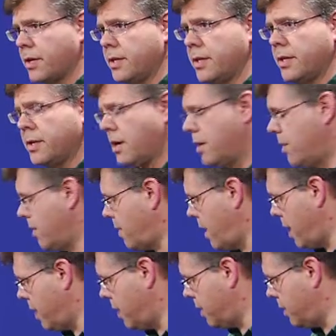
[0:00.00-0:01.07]

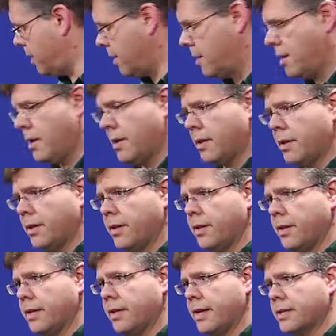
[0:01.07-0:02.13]
deteriorated,
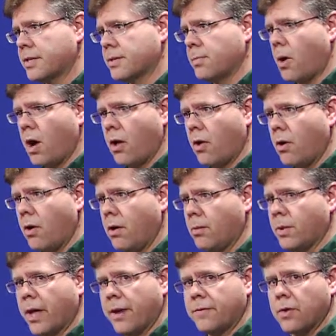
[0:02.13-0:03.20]
this small hole
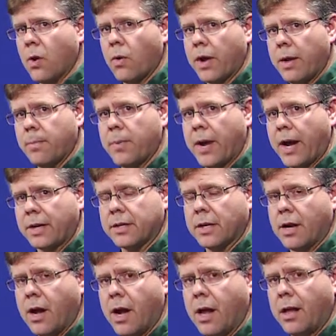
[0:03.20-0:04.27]
will have no impact at
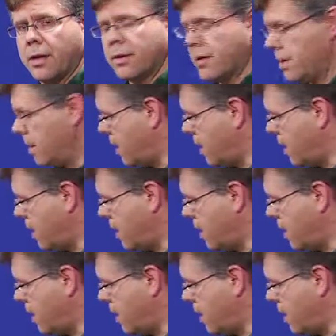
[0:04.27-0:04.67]
all